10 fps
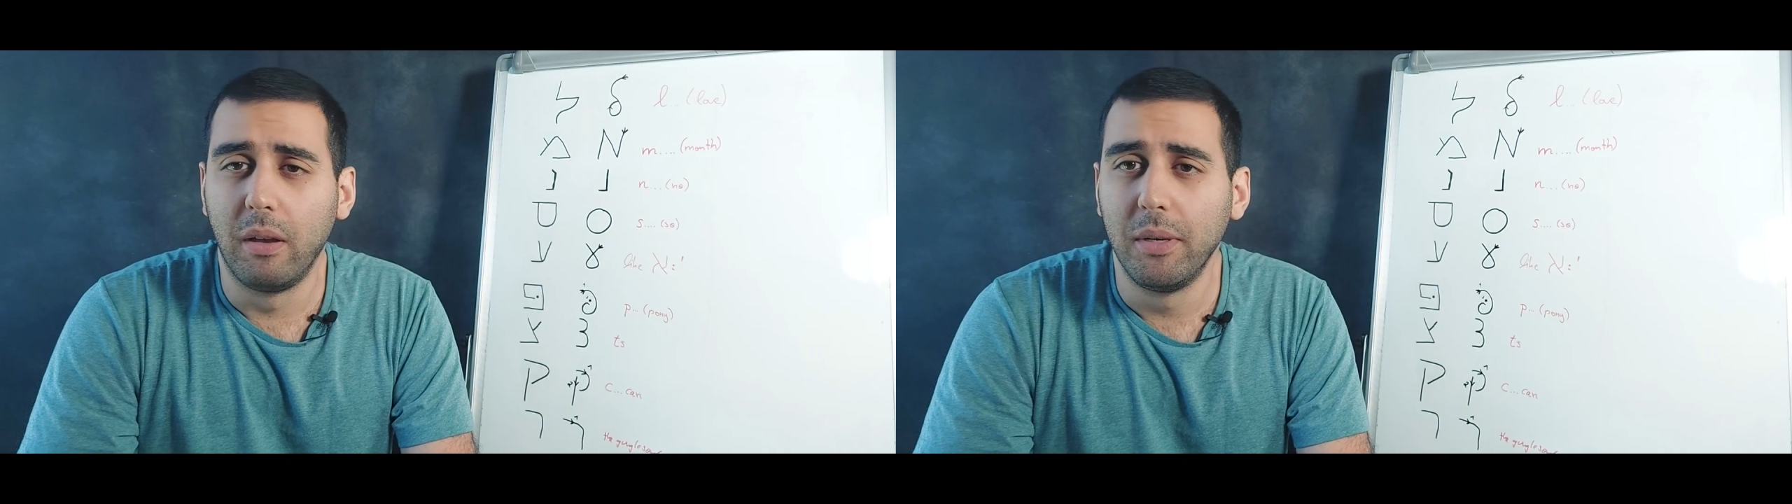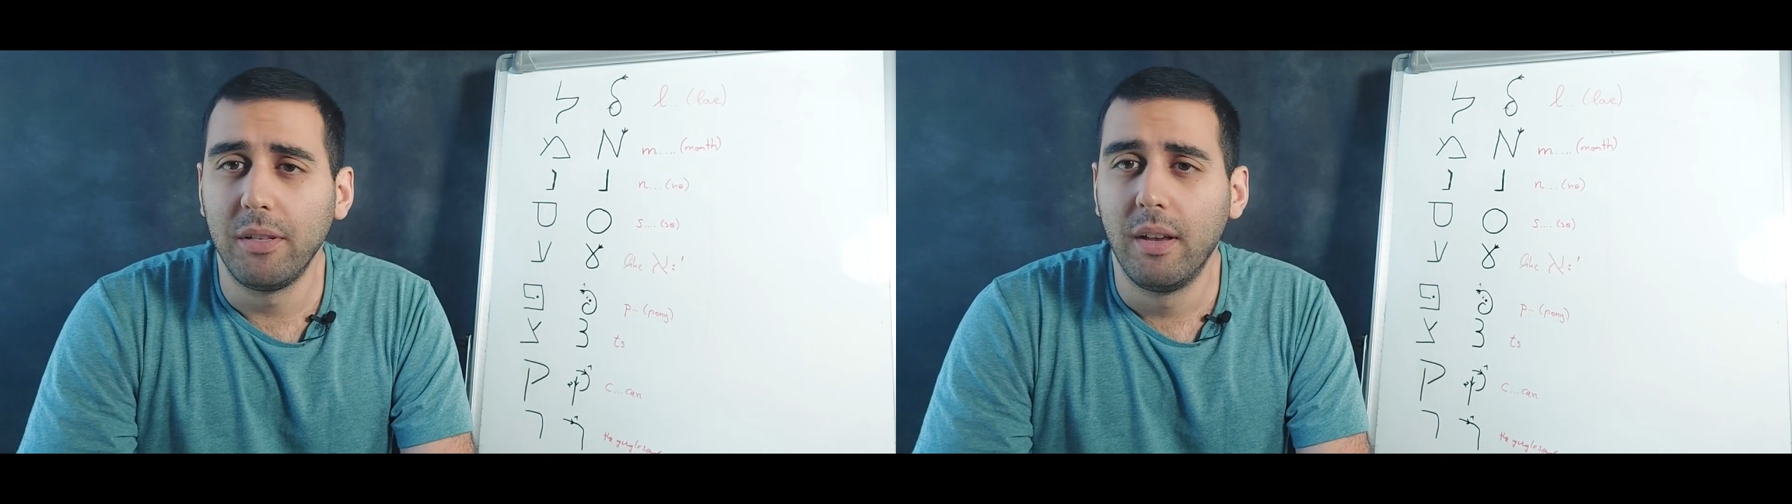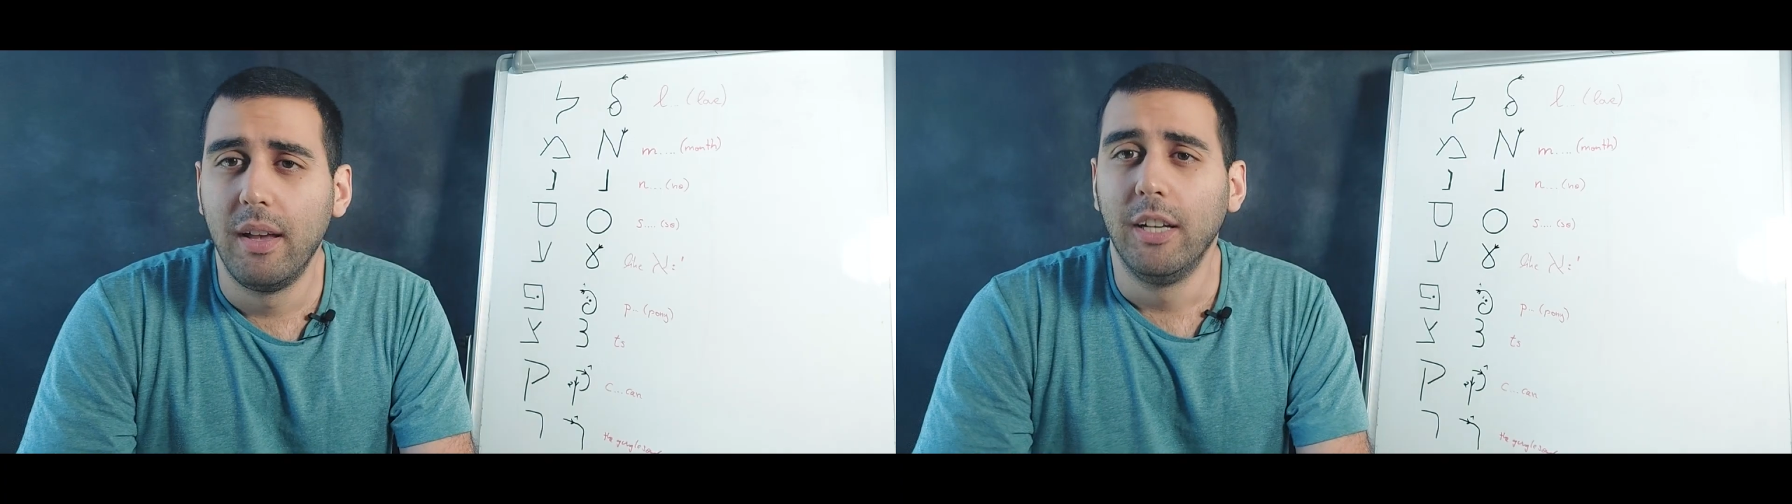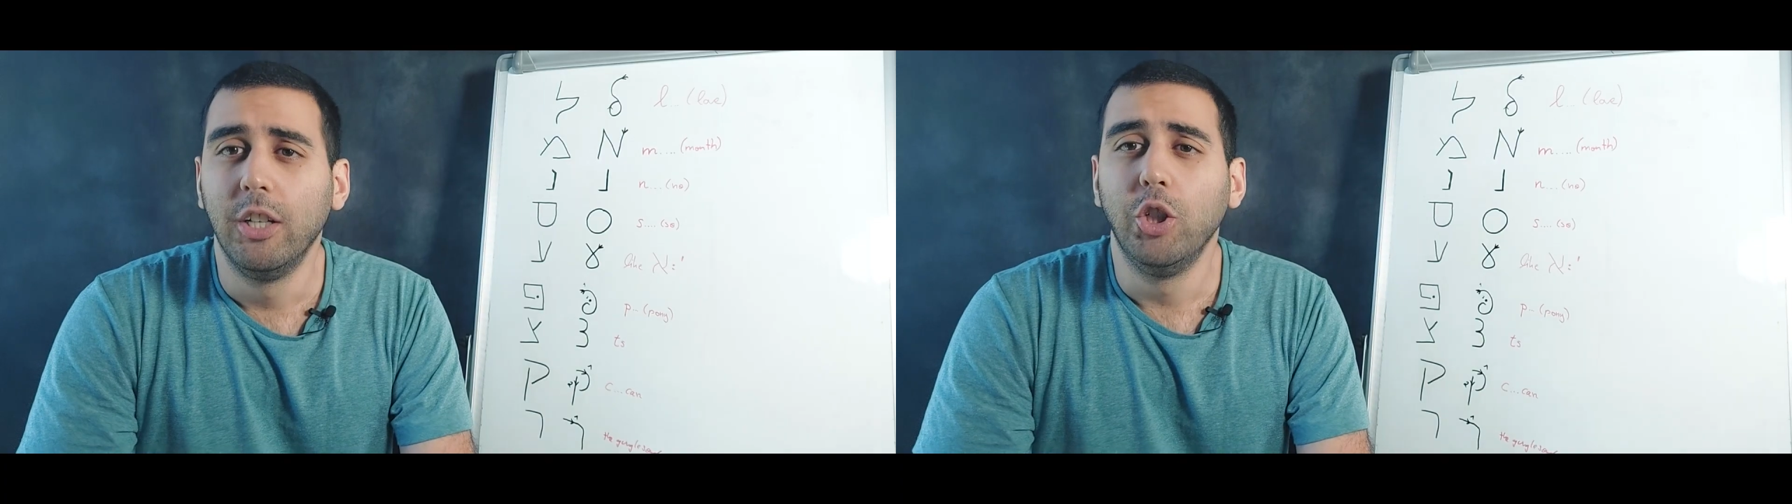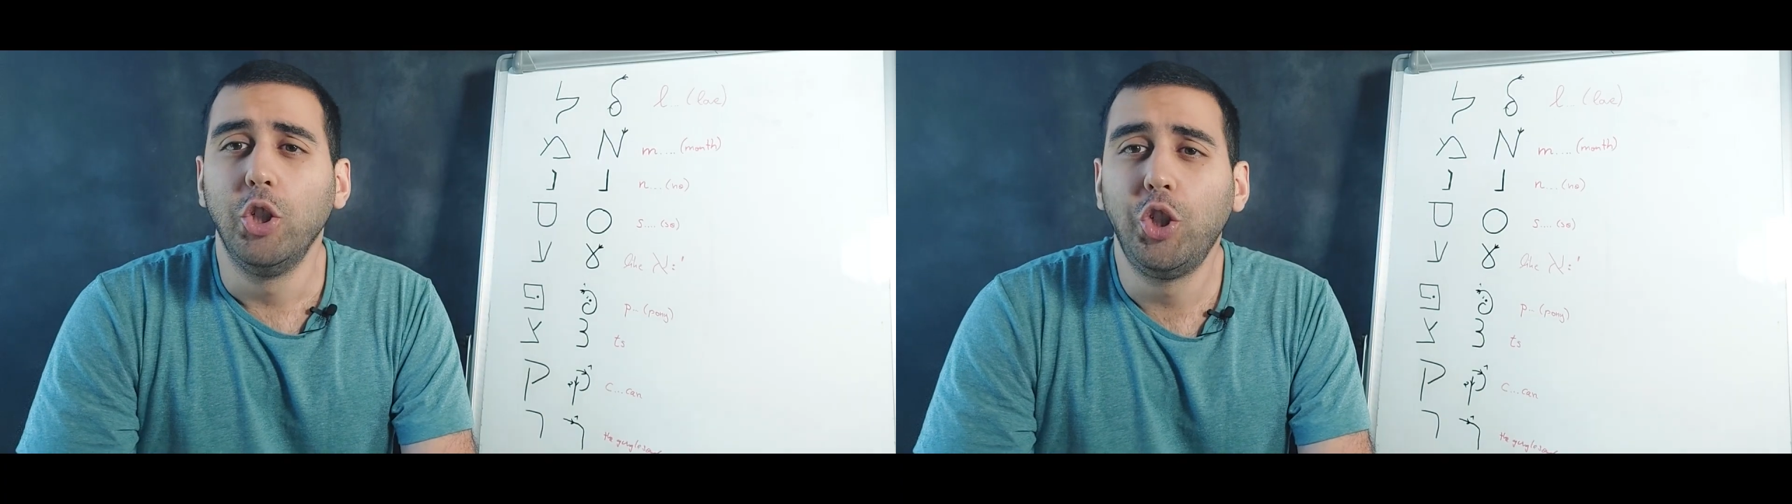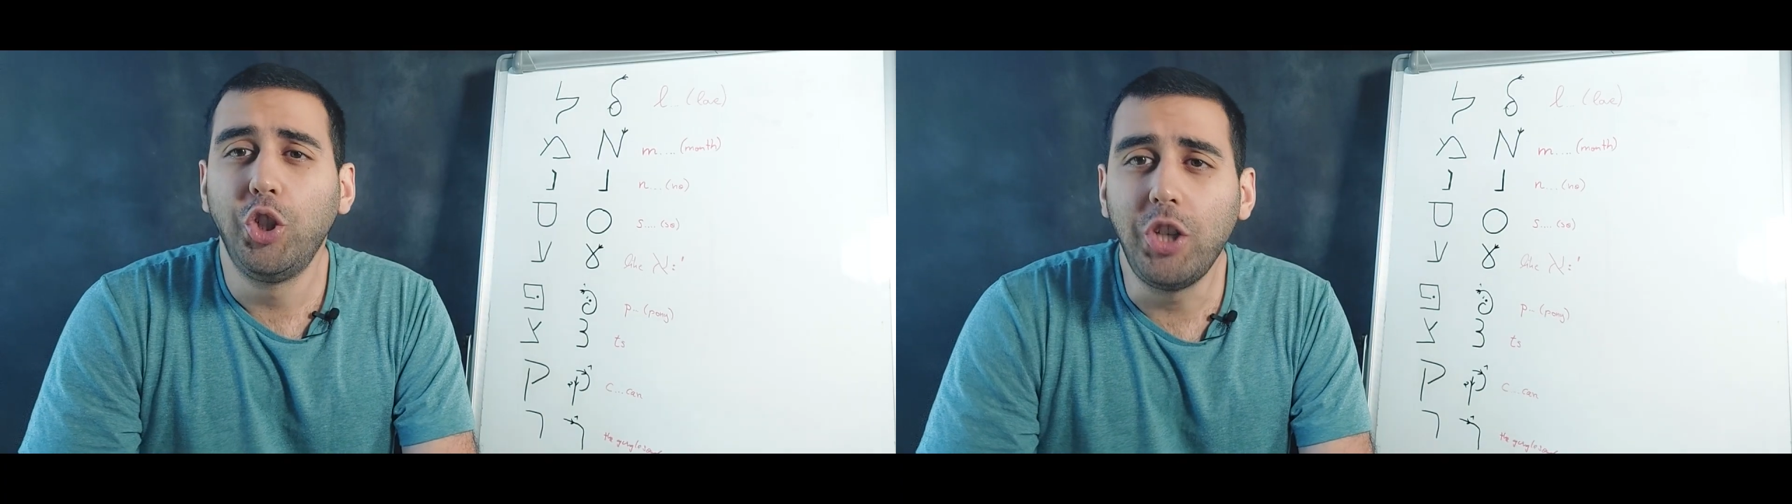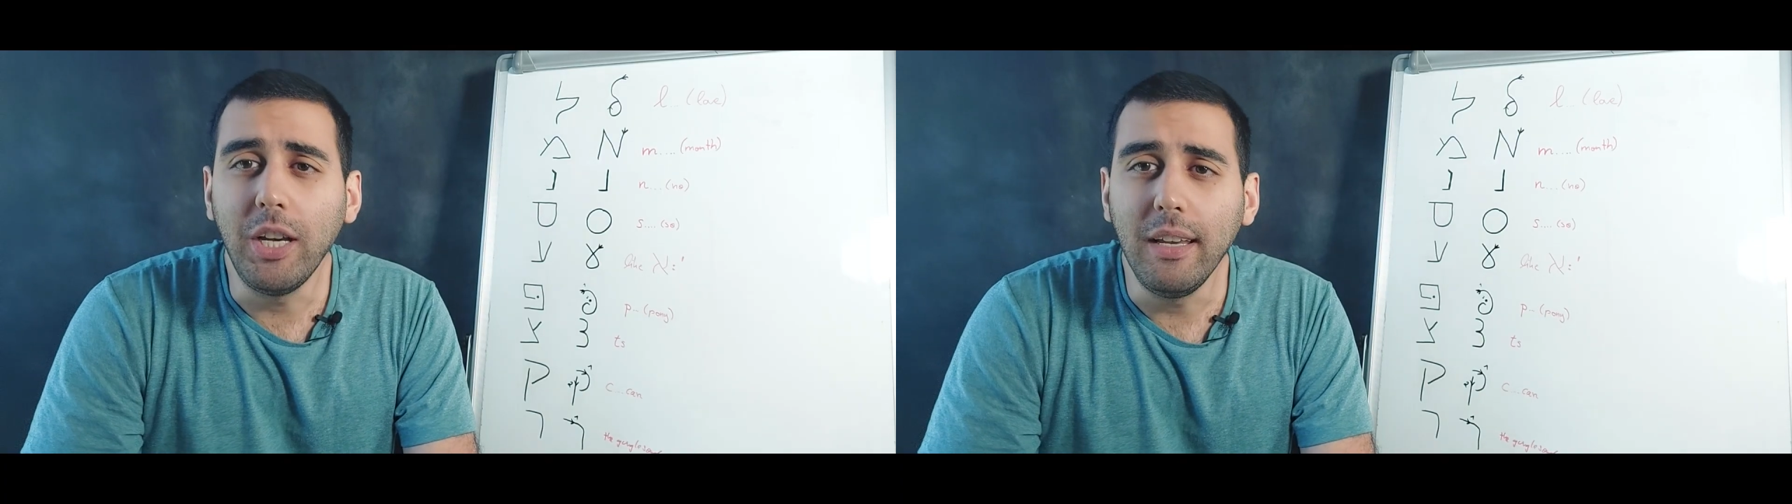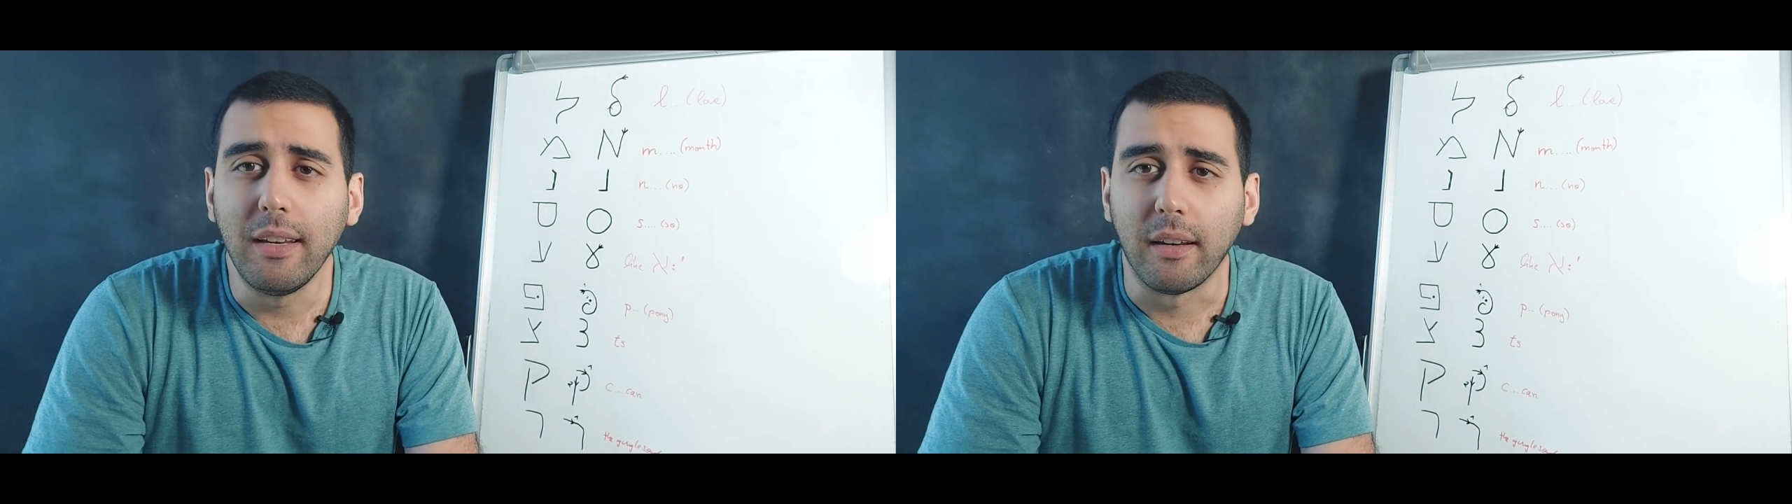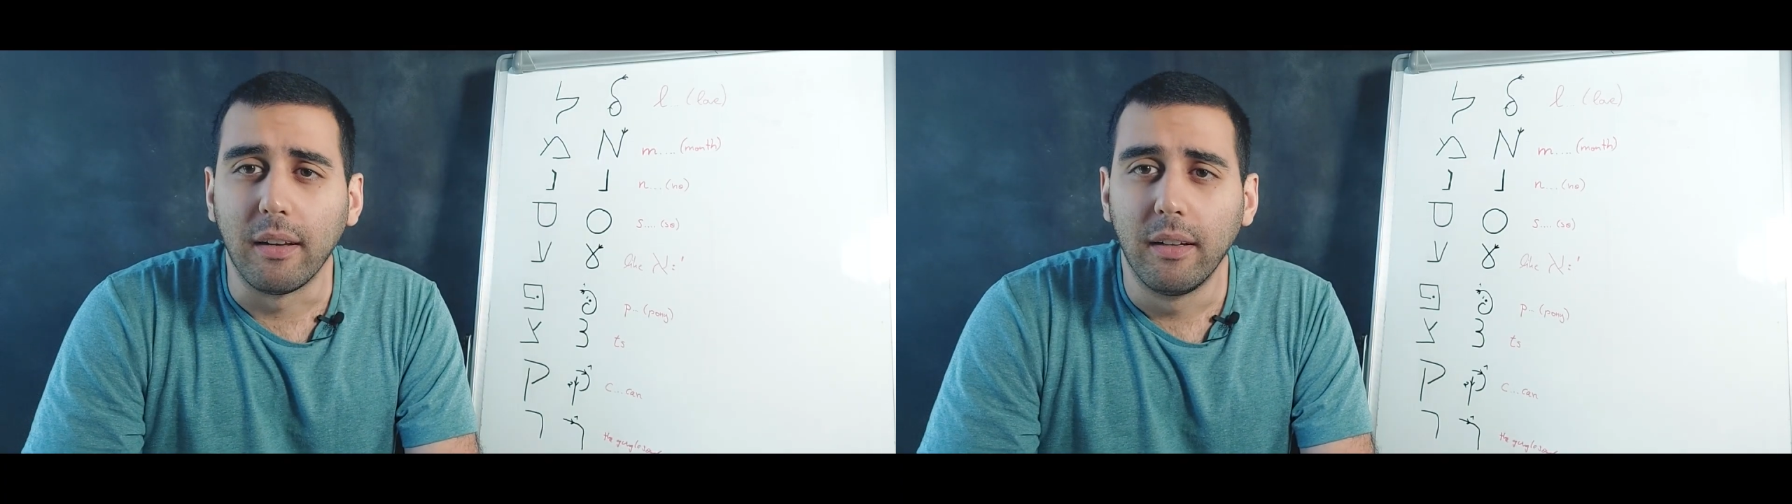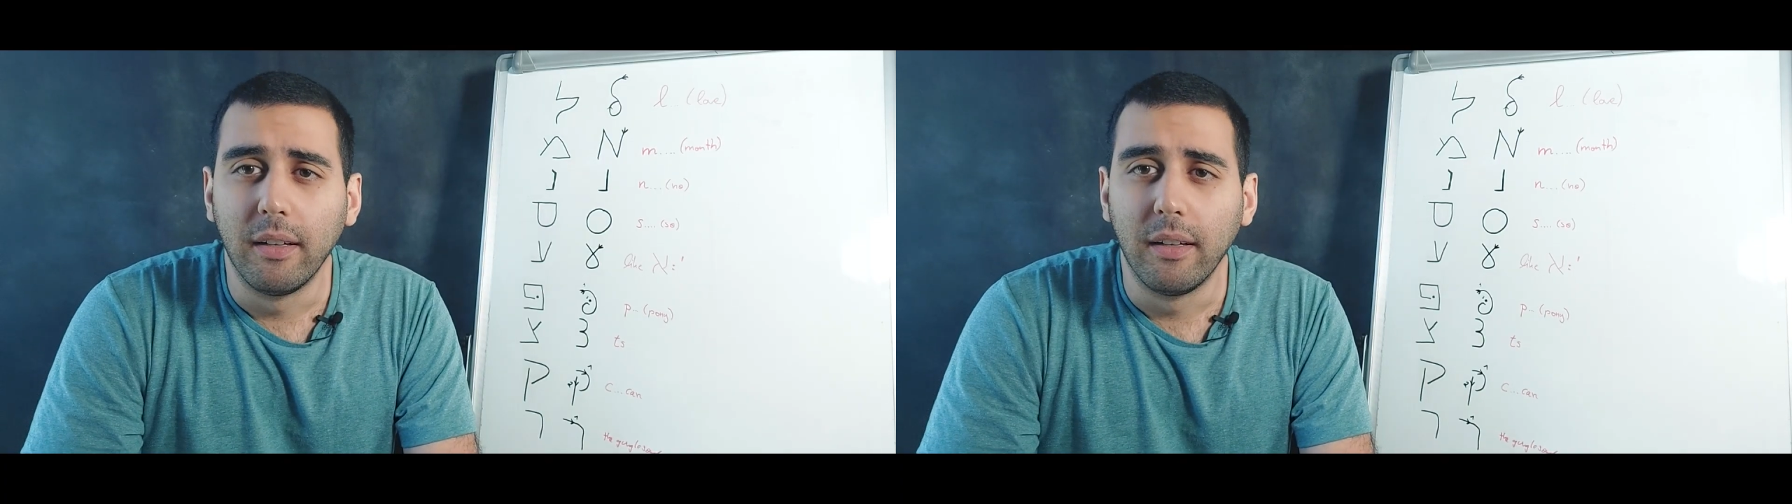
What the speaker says: them is sheen.